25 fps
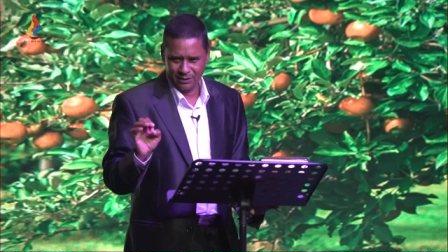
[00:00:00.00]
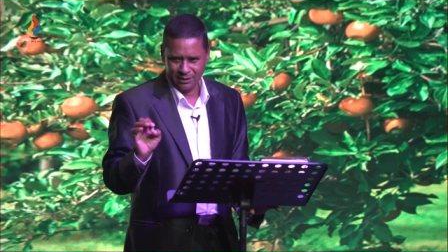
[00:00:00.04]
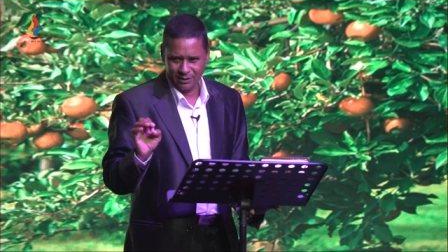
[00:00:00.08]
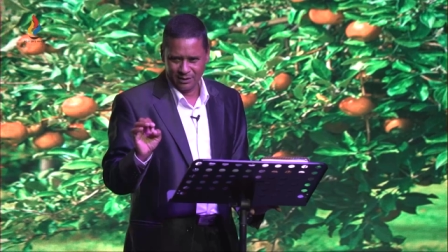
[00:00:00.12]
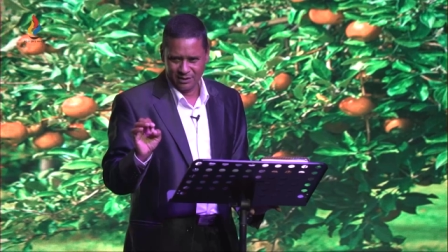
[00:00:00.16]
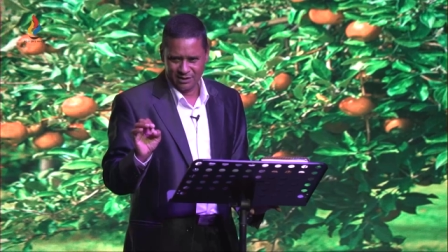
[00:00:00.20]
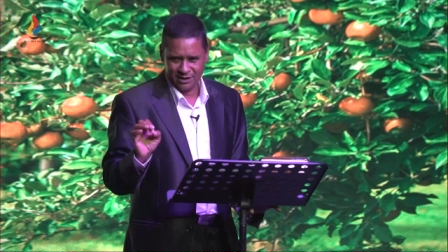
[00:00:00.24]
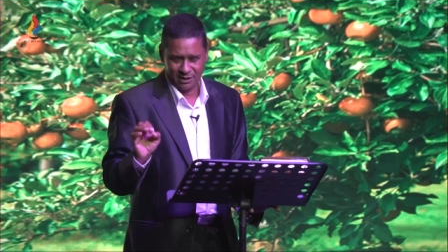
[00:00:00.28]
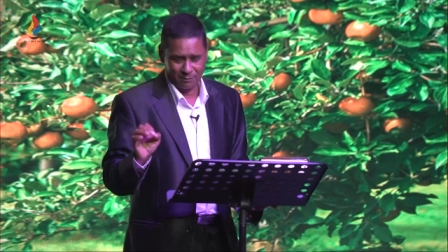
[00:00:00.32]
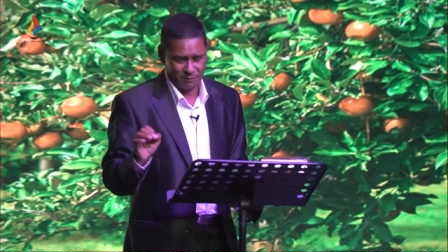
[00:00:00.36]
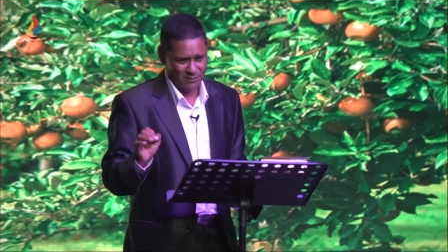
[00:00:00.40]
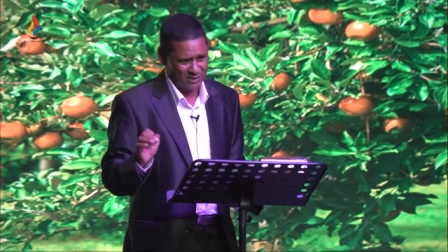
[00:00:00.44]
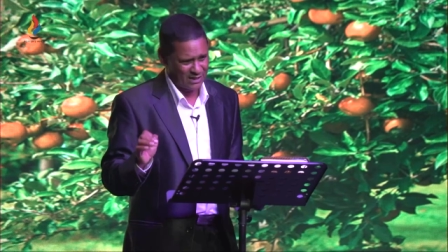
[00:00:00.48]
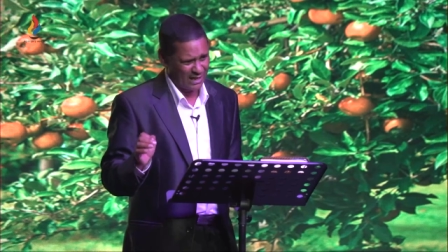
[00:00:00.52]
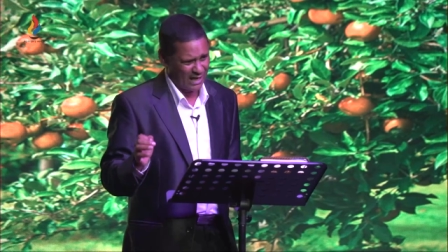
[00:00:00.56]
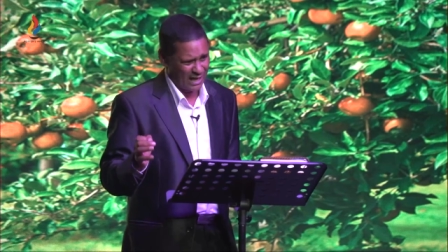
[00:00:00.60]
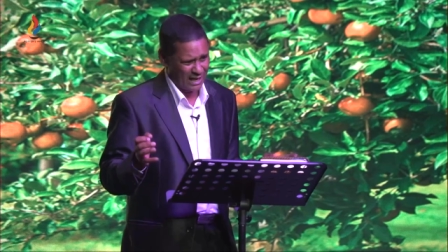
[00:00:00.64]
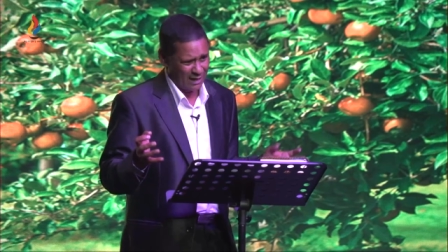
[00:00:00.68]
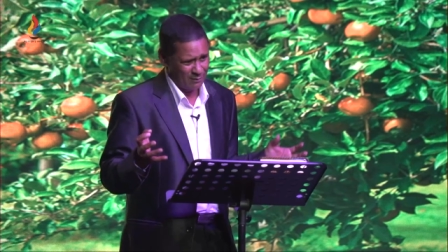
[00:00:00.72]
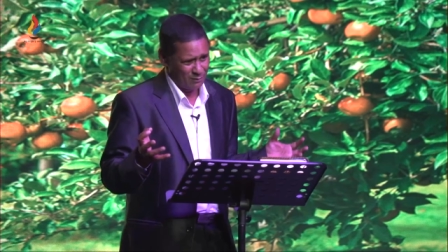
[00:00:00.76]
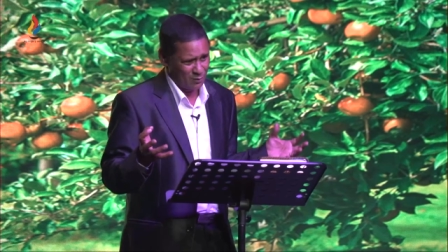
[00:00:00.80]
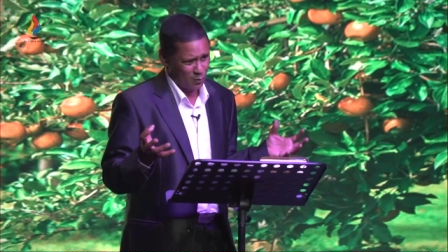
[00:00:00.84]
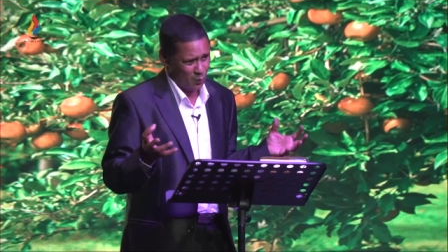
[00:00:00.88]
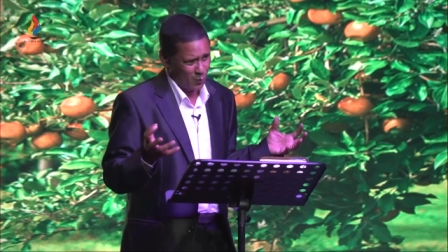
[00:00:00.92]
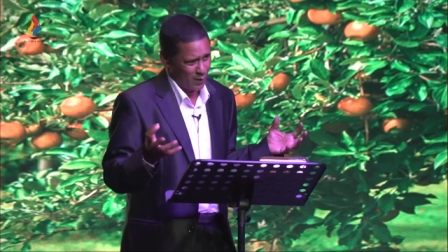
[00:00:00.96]

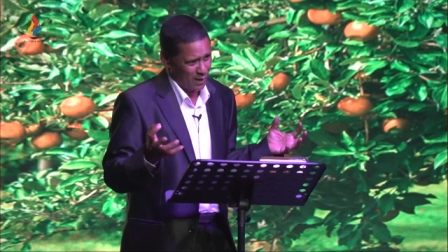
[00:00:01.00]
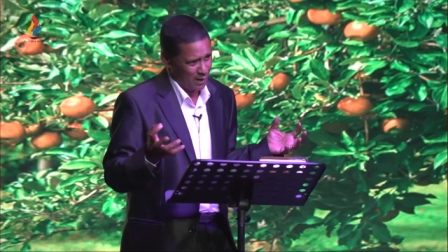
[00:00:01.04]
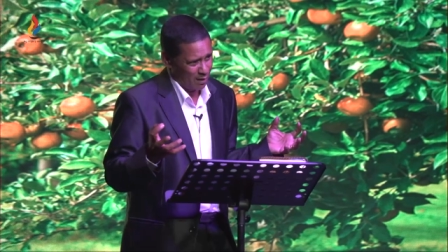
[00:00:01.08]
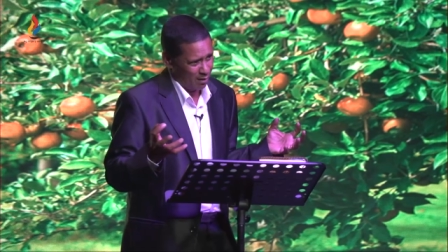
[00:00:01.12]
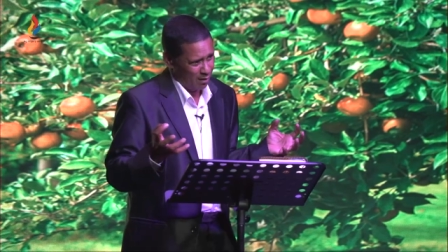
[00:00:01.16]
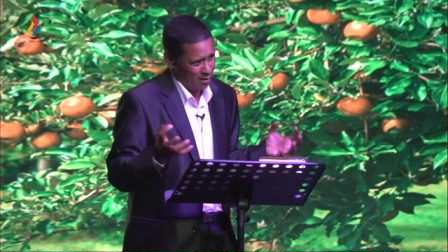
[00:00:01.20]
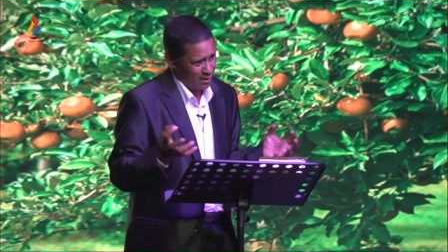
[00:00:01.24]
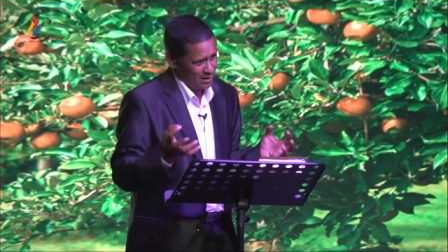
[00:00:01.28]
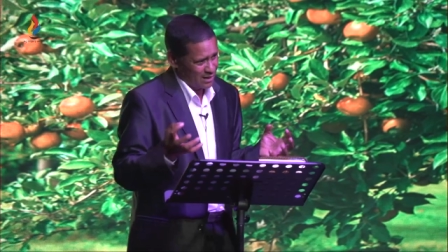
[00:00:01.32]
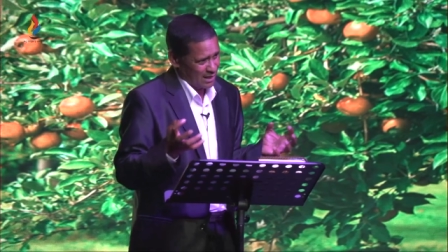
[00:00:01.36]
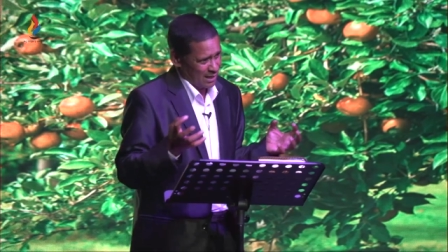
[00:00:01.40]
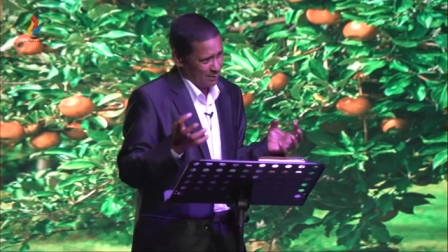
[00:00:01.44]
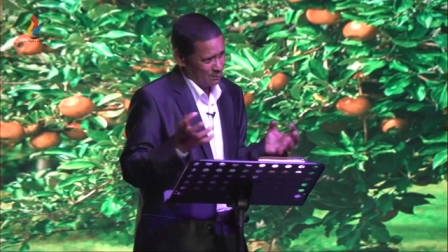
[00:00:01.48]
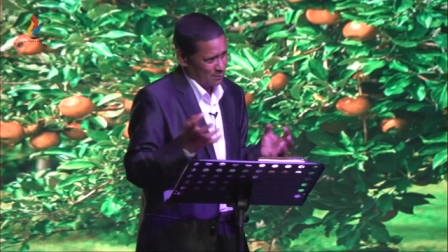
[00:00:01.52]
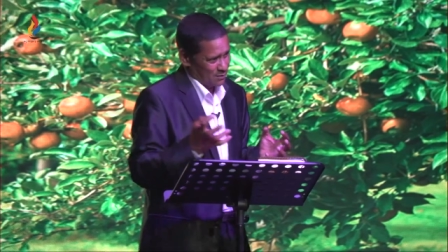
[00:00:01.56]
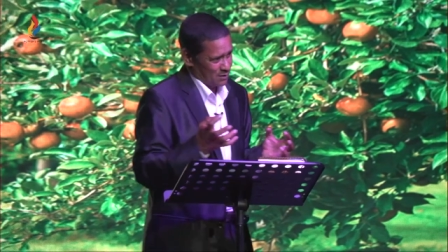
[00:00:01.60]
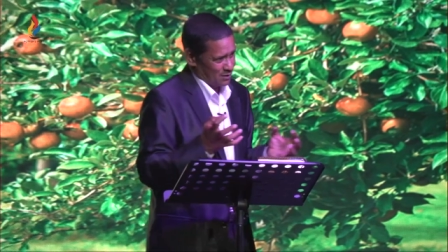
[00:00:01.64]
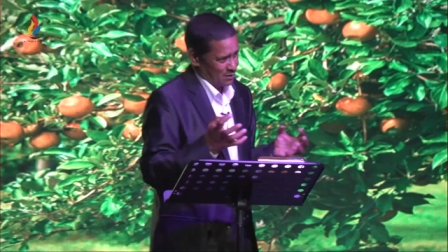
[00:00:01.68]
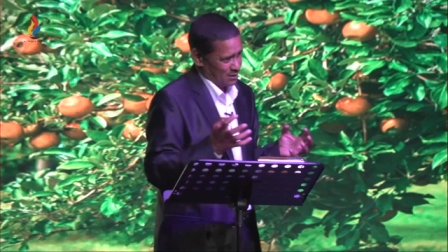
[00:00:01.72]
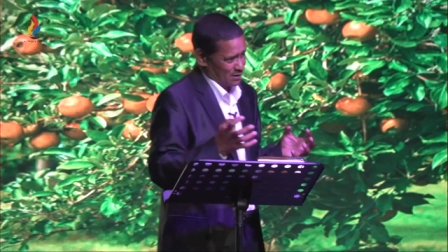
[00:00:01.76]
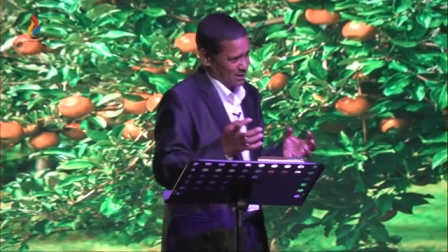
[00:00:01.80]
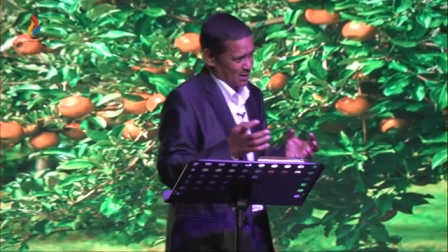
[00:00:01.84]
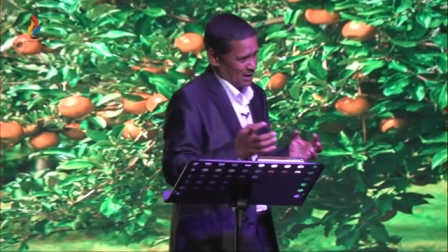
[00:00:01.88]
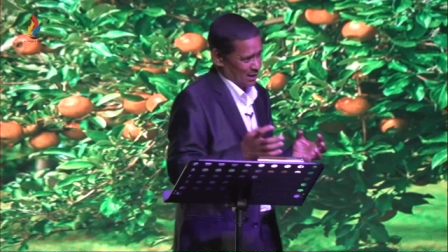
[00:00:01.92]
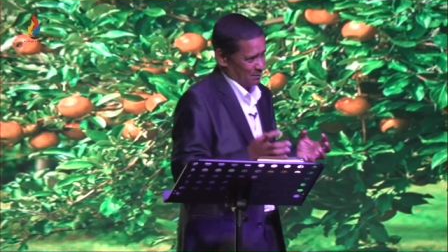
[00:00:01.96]
Sometimes we can't come to
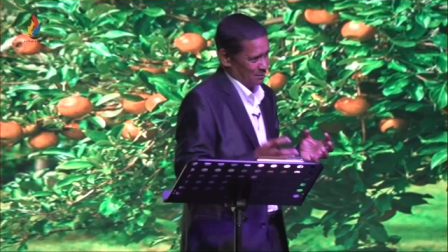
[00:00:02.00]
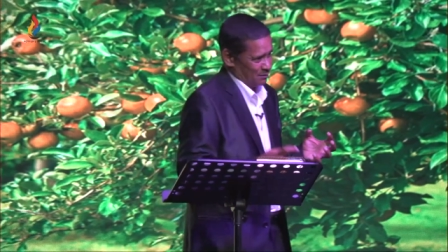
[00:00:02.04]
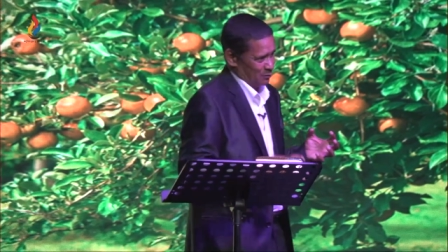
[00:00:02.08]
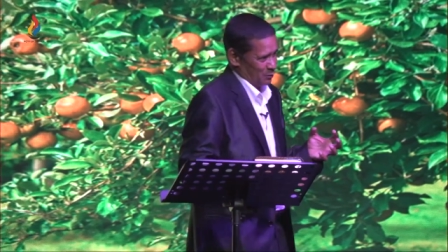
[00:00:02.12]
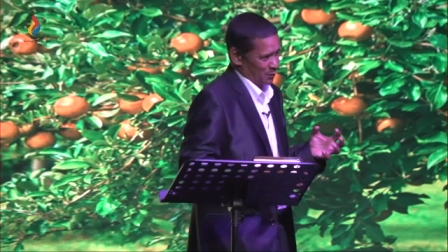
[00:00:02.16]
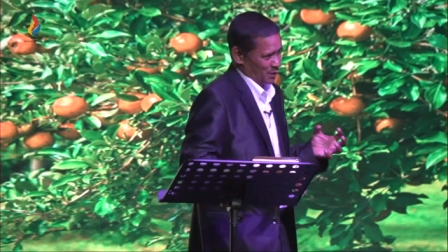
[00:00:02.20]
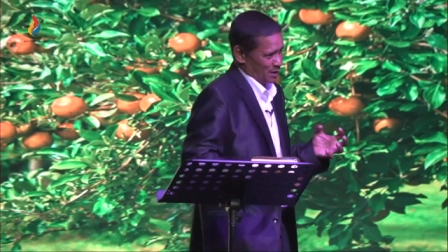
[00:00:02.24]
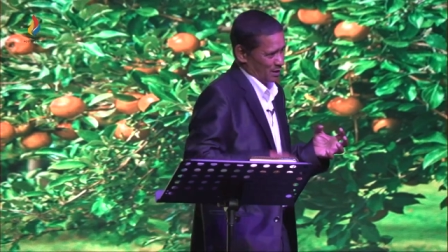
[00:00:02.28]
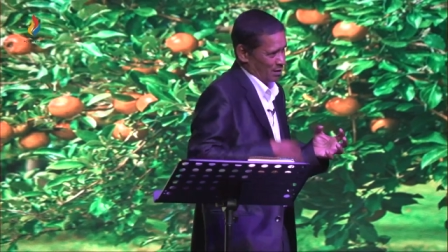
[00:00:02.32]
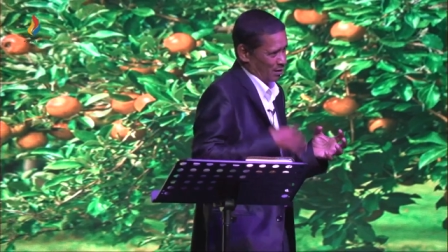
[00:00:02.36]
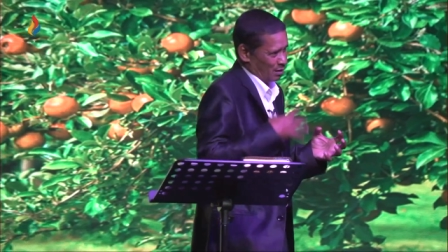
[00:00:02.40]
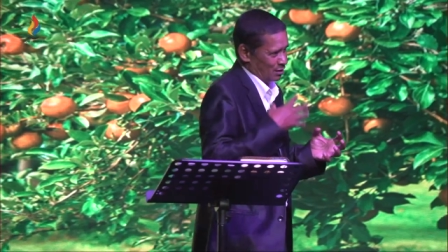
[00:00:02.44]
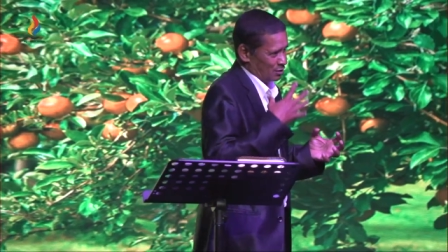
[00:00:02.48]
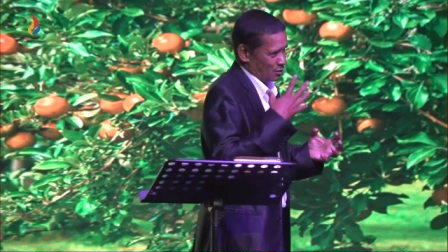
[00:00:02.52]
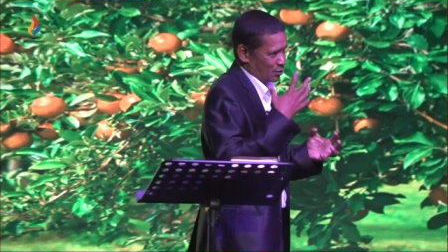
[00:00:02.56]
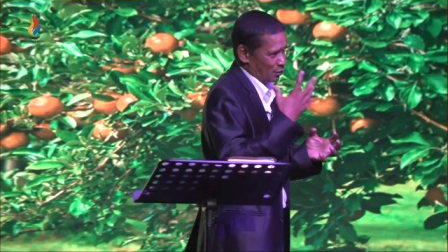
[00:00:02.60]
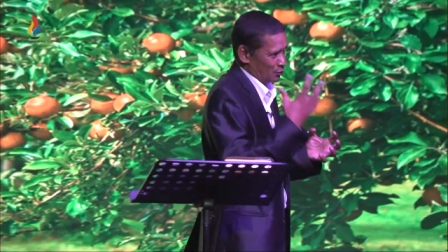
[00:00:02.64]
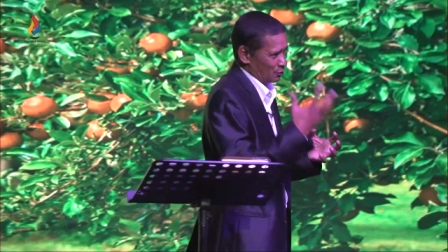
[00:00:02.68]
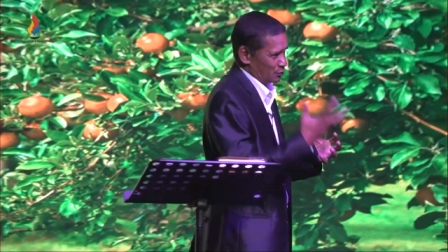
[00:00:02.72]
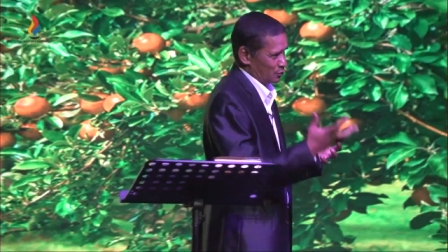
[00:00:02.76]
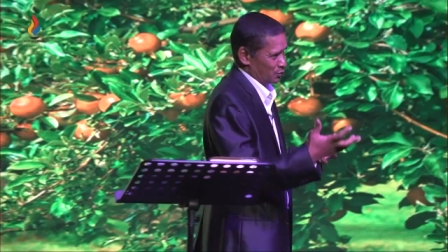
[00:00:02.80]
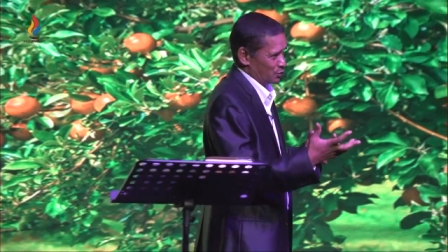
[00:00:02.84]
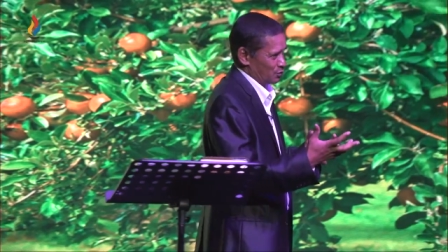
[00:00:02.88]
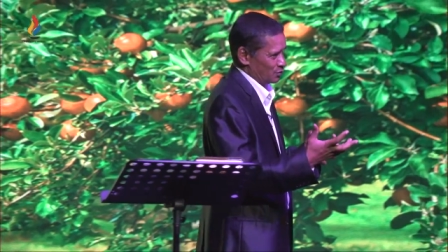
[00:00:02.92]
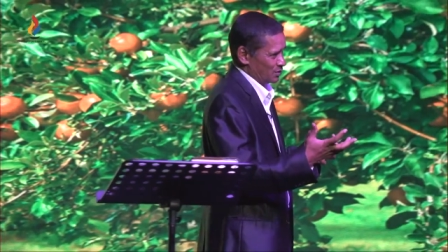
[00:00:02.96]
the table and we can't go
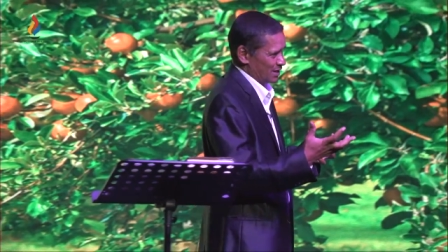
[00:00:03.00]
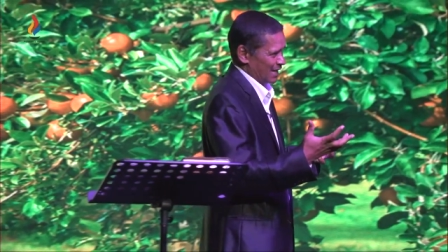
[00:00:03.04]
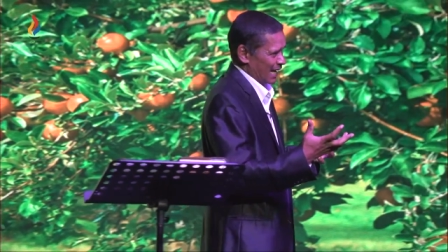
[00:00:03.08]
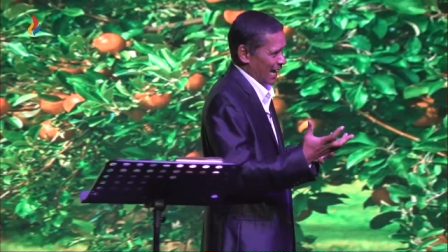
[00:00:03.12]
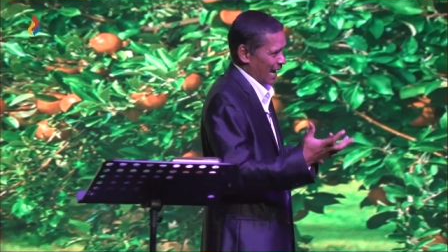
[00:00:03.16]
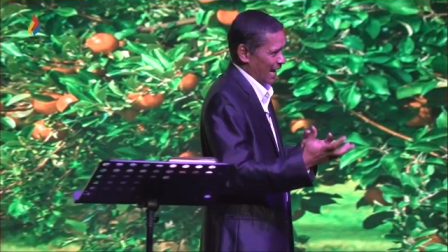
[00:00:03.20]
through the